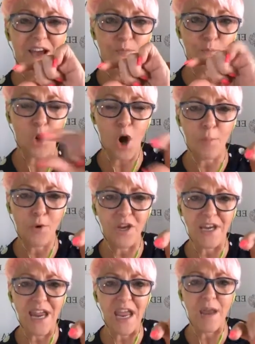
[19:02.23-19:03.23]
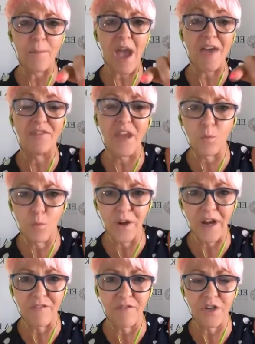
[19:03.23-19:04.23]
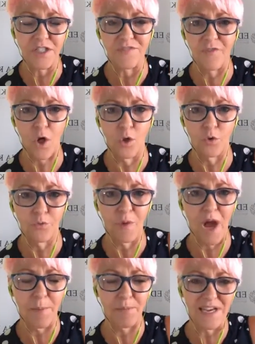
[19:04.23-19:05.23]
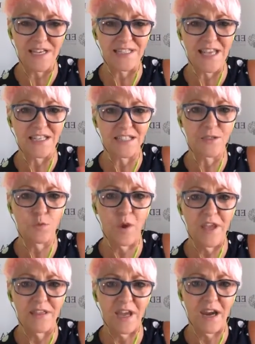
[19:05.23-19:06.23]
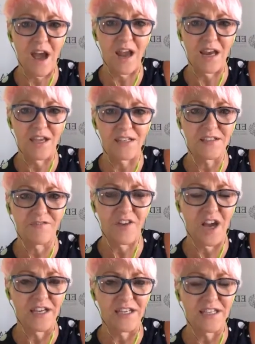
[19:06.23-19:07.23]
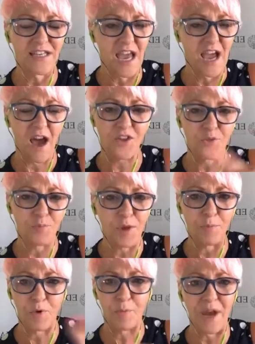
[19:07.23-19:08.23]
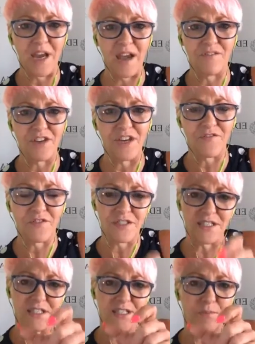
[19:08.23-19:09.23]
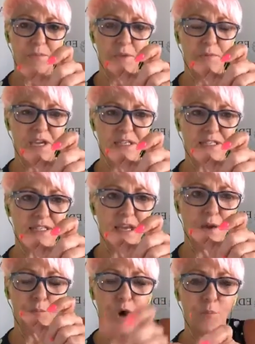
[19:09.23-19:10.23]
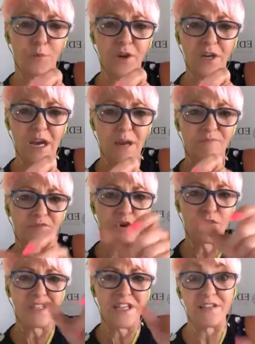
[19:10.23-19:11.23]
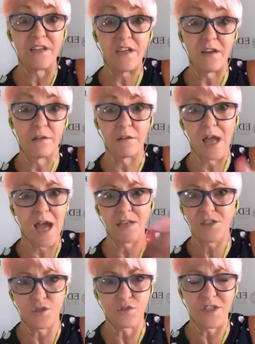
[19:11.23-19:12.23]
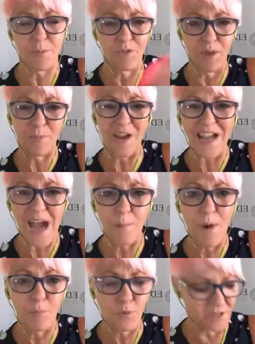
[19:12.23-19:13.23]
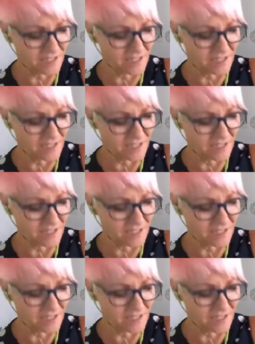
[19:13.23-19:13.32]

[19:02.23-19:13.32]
property name, and then whatever it's followed by, because that's the way that I like to find it. Other people might have a different system. Maybe it's property name first and the year last or something, but come up with a